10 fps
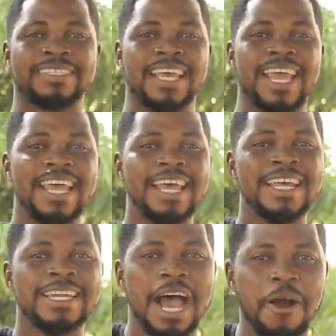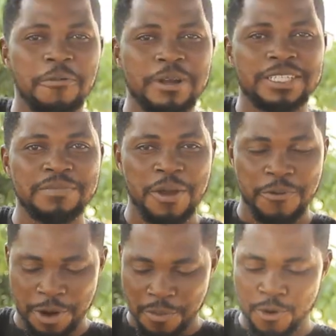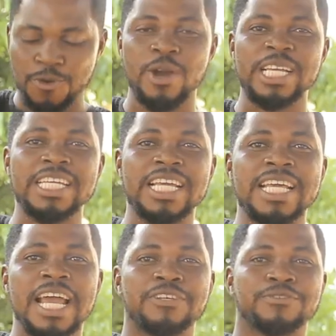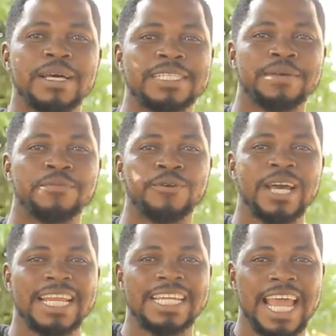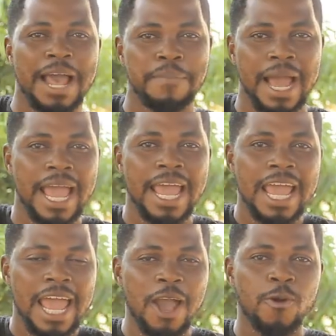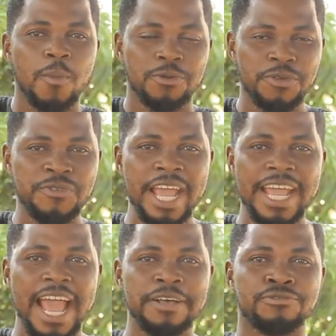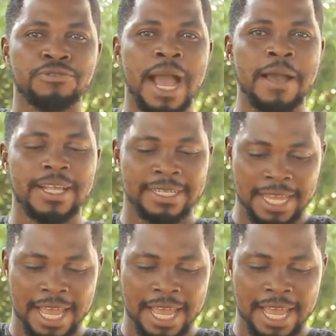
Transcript: say, now obey me a remoon way ye as master no Eddie Abba. And commanded chain and so has and